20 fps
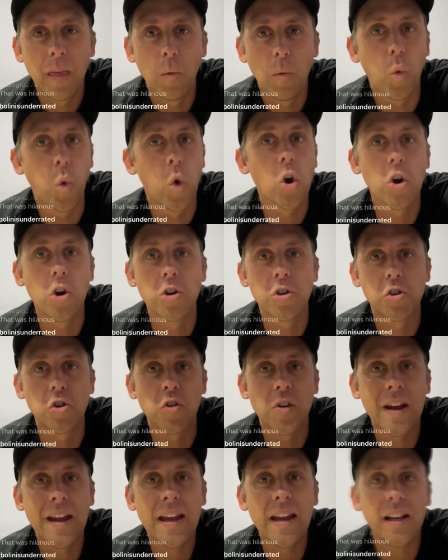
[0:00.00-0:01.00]
words
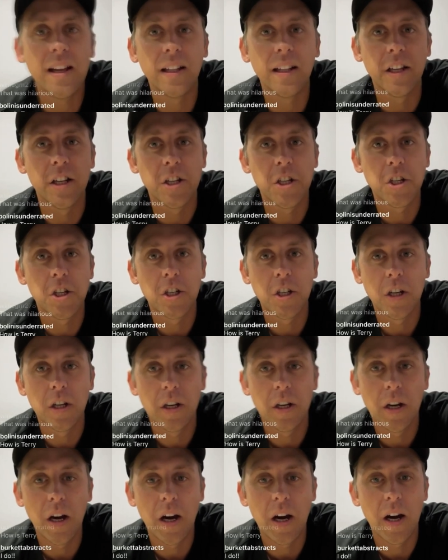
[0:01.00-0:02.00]
or English
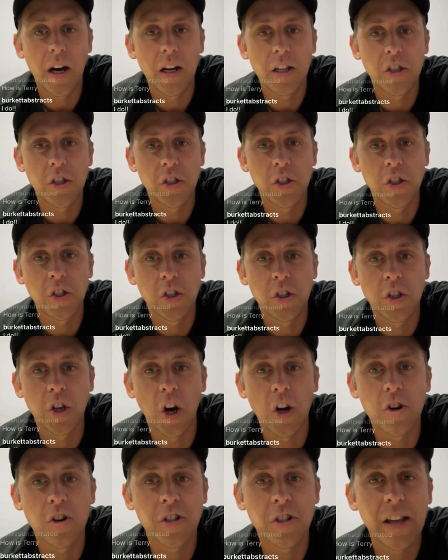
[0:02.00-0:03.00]
to
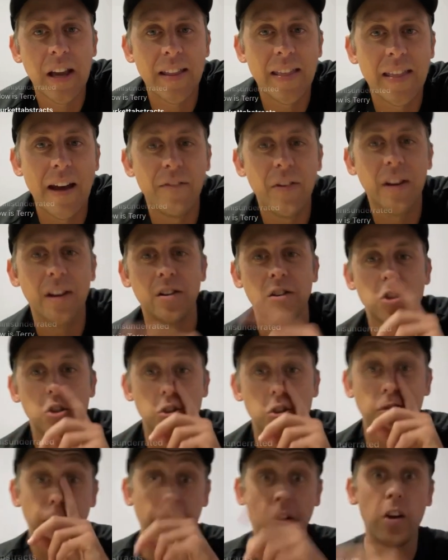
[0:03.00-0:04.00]
understand that video. It's
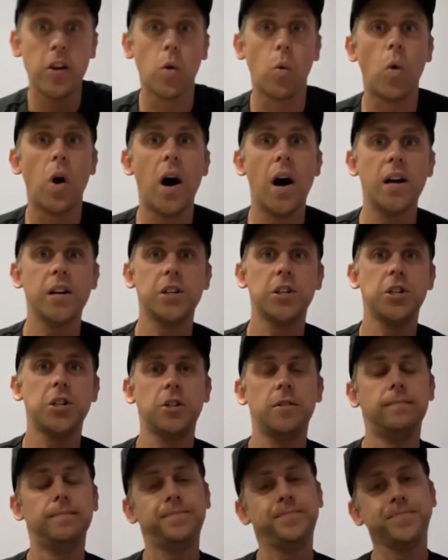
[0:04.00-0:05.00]
just fun to
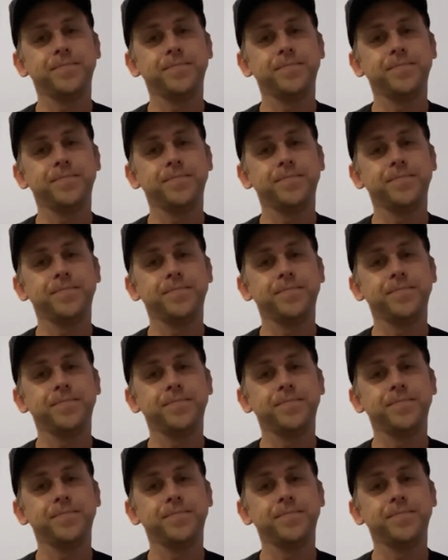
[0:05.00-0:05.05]
watch.